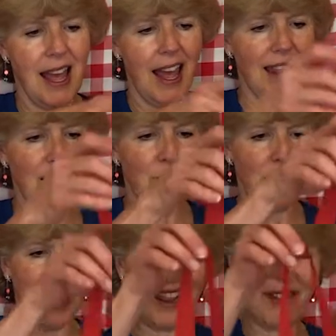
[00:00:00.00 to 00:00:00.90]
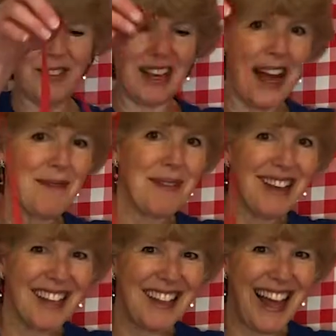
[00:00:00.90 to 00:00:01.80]
And then when I lift it up,
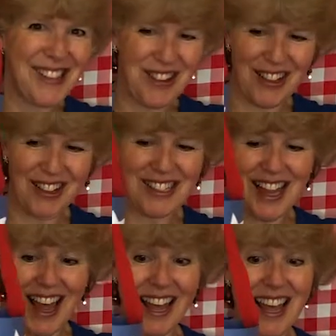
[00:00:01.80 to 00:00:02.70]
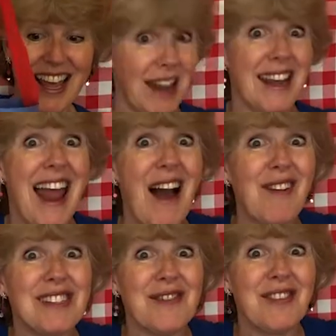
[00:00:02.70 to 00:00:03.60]
that's what it looks like. Now
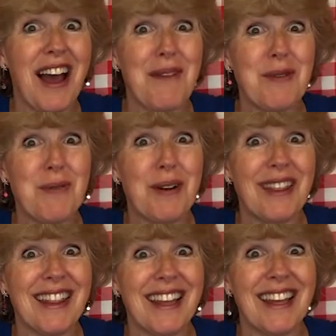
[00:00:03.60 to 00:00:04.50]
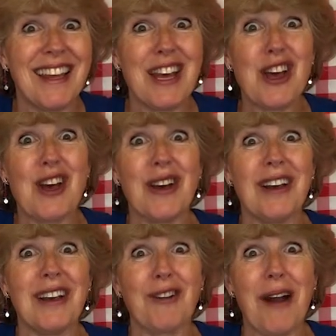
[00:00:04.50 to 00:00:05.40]
it's time to put the
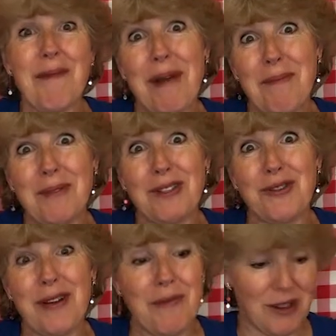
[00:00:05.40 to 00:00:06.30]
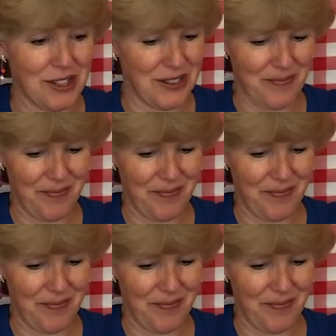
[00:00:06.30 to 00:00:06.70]
crepe paper streamers.